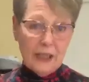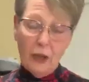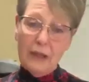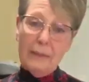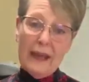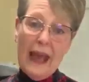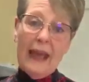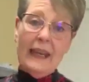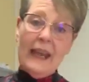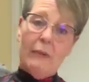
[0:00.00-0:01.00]
can only be
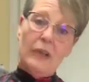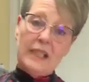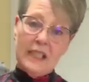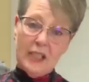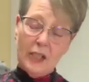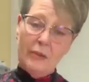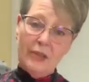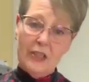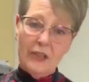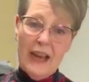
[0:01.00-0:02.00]
added once it's
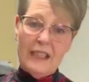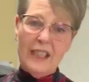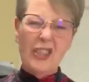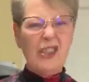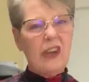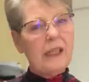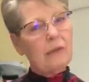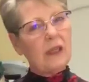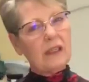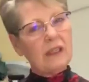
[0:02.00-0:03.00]
sewn to the grass, because you kind
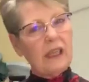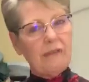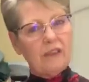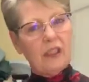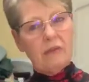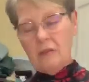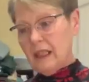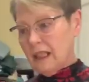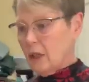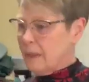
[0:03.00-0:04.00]
of want the leaf to go
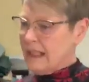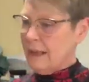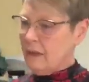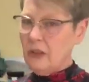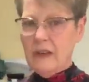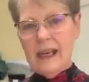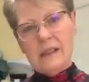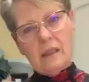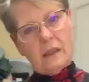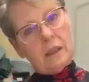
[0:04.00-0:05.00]
a little bit down on the
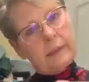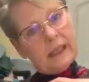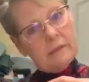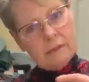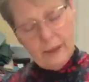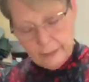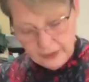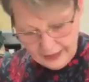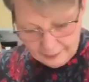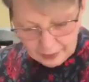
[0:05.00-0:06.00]
grass and a little bit up
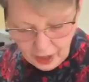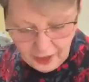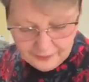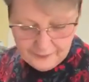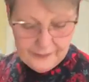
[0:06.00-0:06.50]
on that block.